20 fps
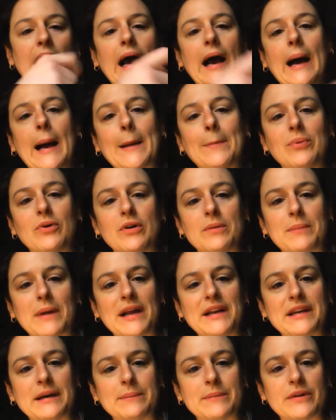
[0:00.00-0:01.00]
I put
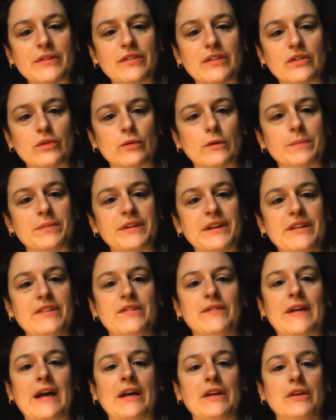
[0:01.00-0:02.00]
my numbers into a
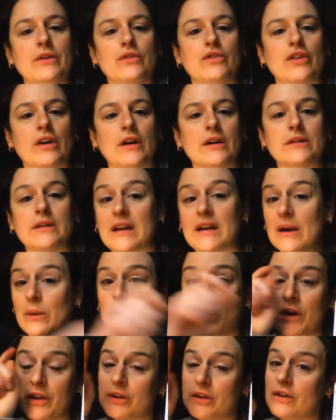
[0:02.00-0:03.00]
place value chart, and I
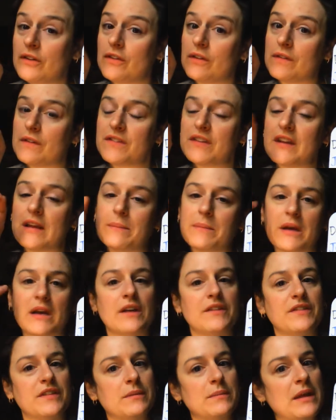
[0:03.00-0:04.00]
want you to do the same
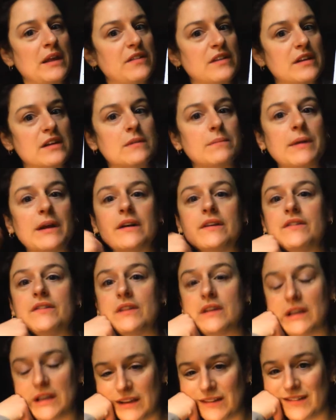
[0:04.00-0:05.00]
because it makes the
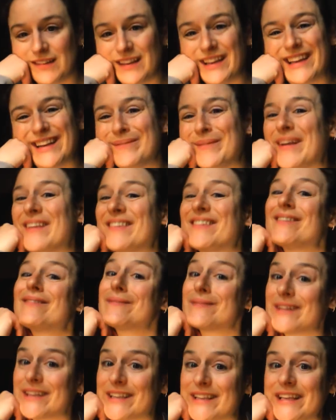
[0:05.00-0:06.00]
comparison easy and it makes it
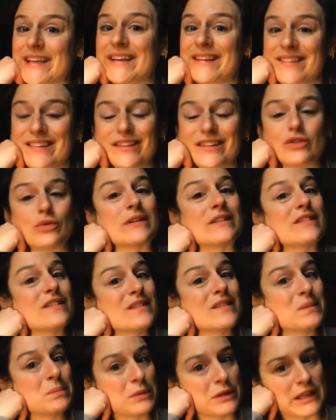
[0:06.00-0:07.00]
really easy to
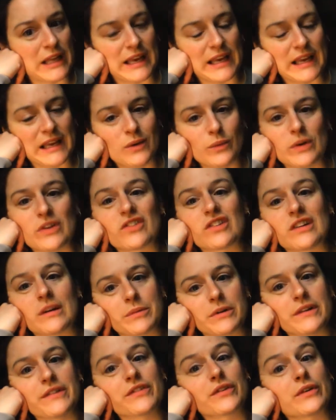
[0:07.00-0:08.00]
explain which
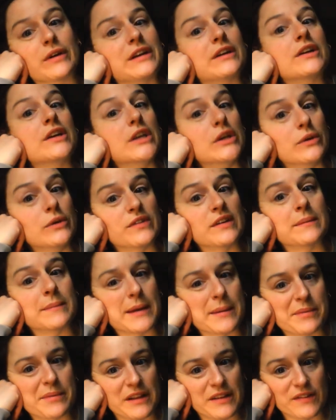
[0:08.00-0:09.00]
number is greater using
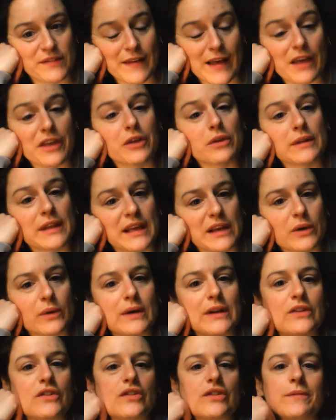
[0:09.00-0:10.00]
my place value
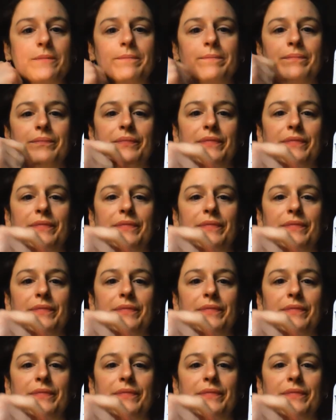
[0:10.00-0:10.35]
language.